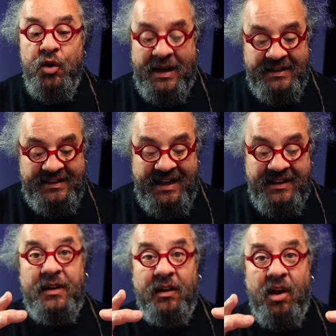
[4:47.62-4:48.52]
you can
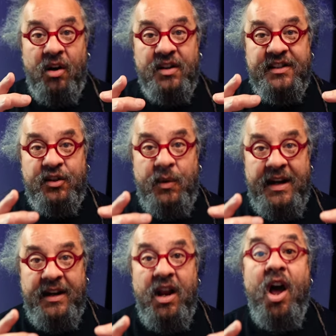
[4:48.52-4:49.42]
set the large
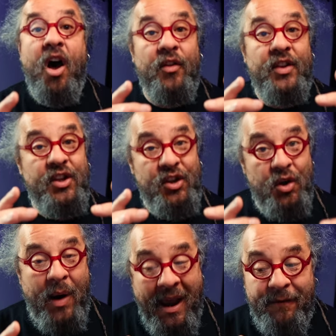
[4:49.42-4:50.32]
screen on the
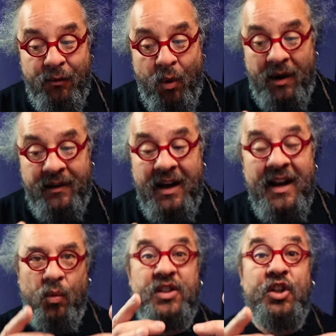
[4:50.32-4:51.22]
UF1.
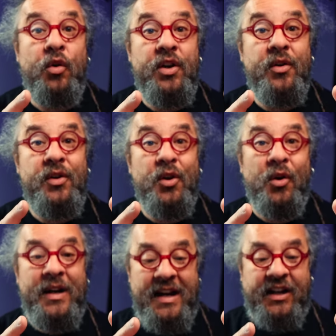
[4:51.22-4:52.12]
We'll show you
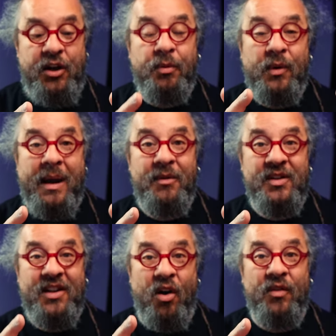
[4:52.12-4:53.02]
your EQ
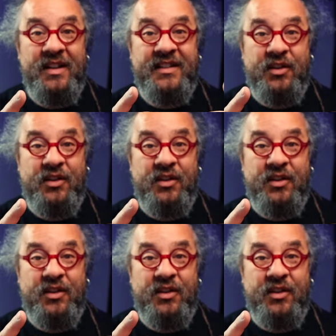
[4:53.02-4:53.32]
parameters on the